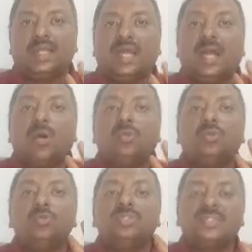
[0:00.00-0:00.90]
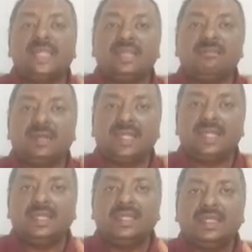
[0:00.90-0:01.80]
and how to save
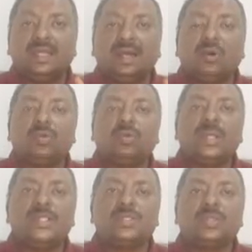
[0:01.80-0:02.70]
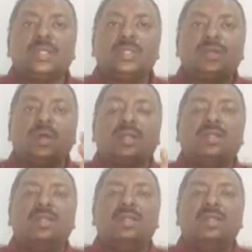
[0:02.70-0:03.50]
money, how to ensure that you are